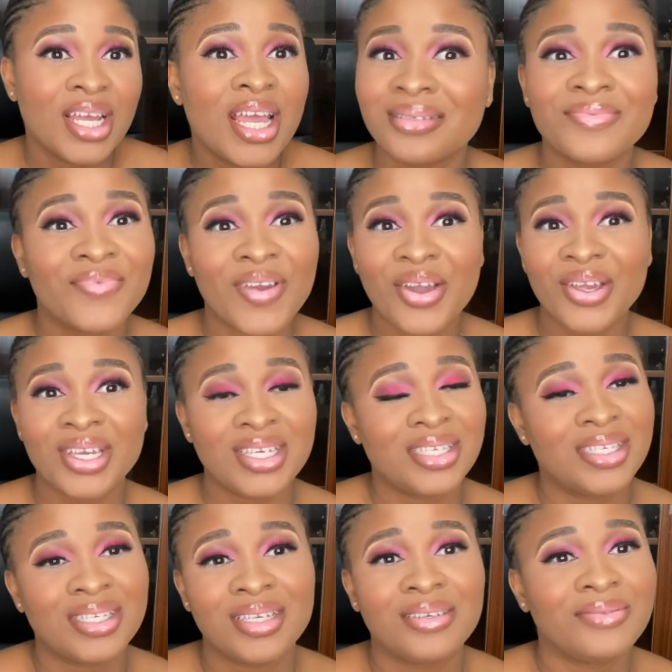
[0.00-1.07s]
Very
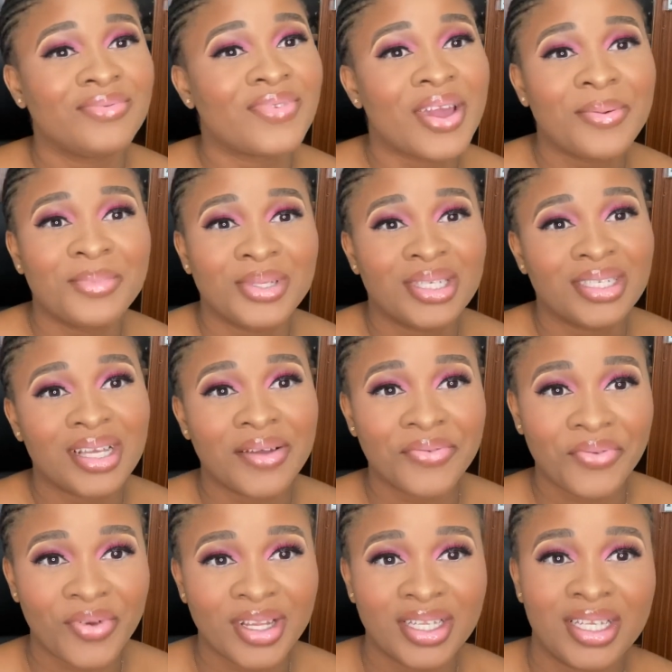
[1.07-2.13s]
easy, very beginner
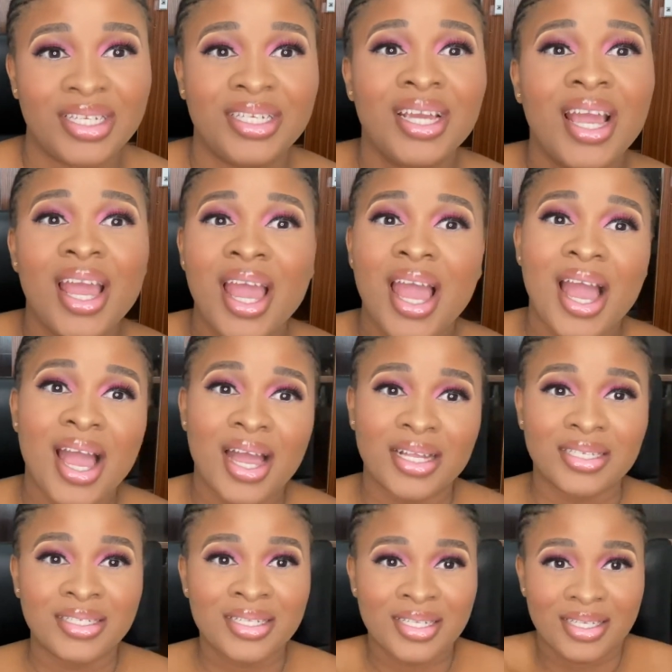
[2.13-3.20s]
friendly,
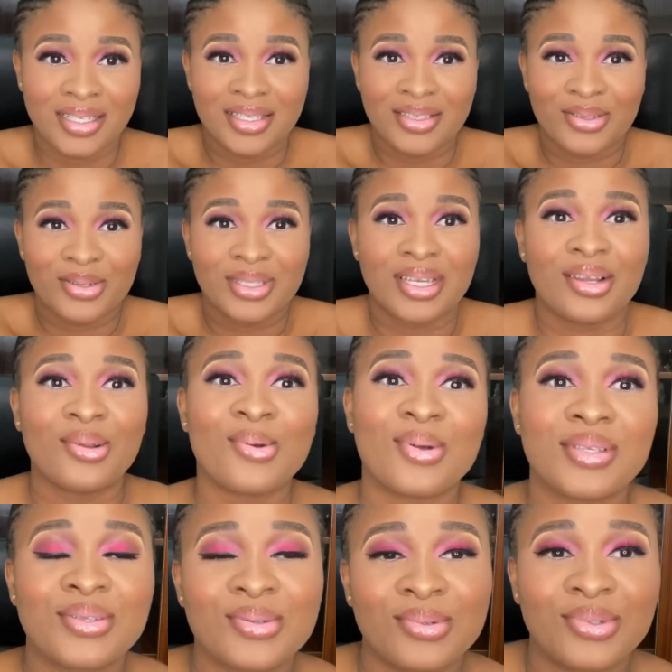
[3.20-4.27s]
and it's not a lot,
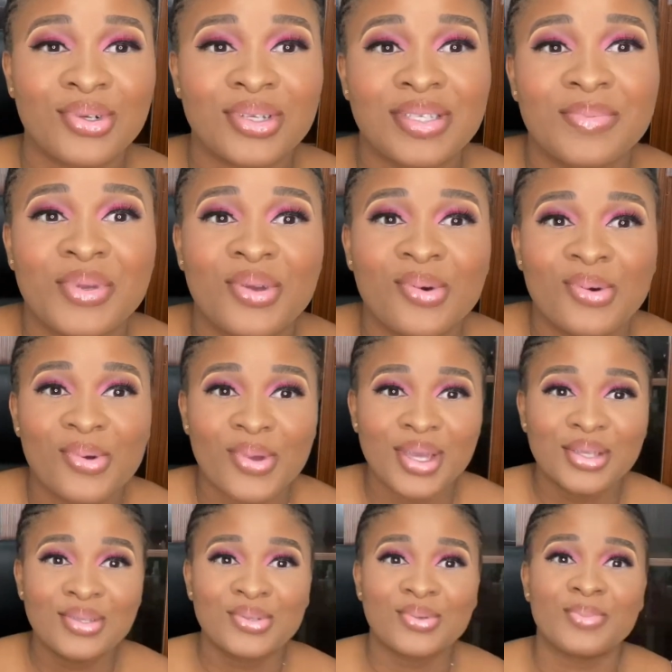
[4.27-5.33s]
so trust me, you're going
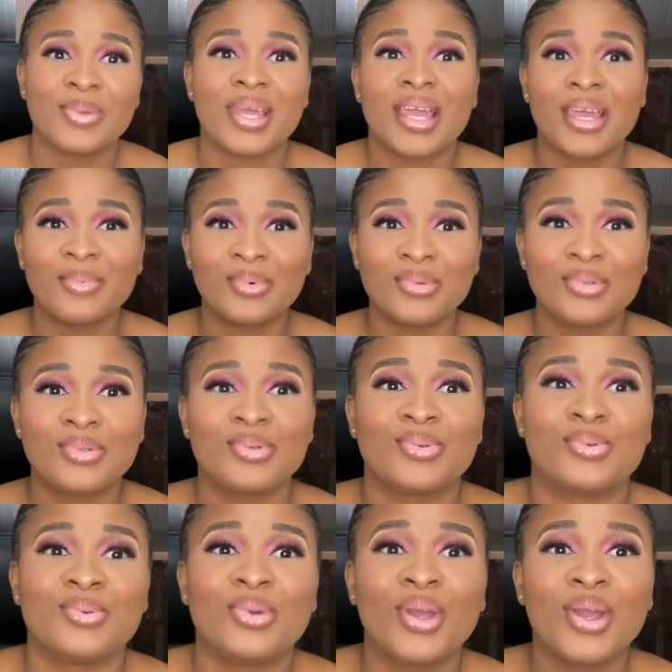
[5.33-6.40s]
to be able
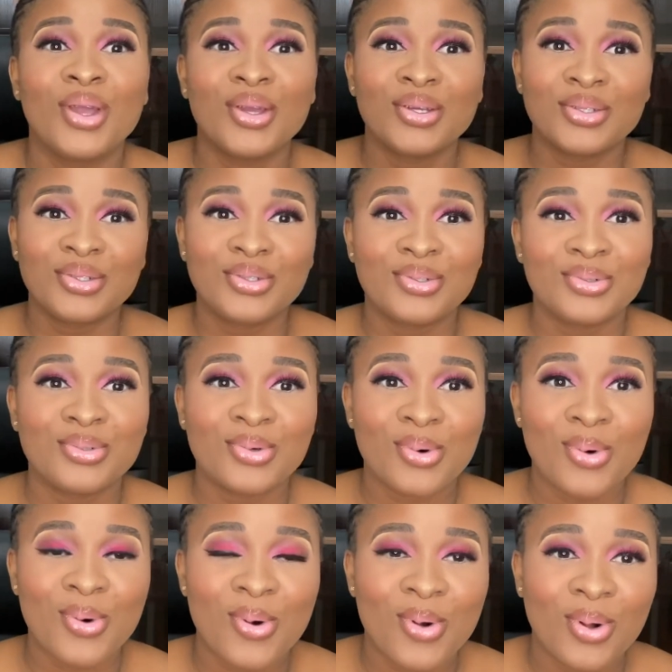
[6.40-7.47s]
to do
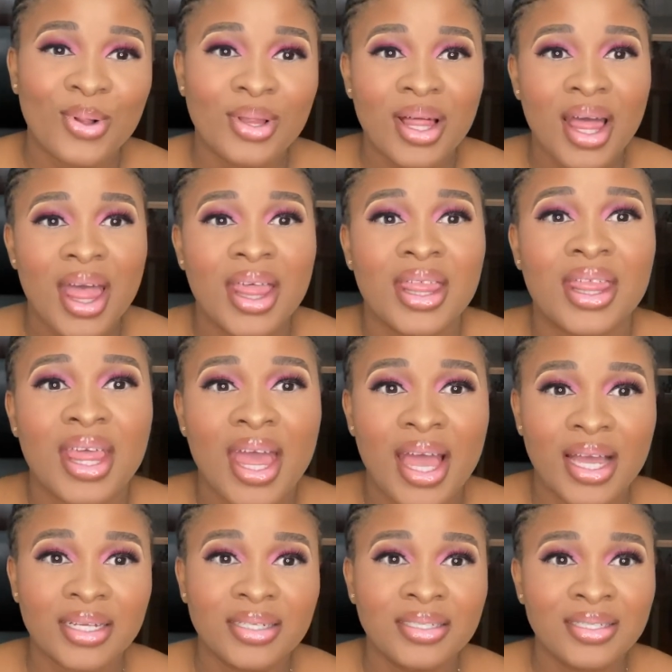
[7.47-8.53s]
all that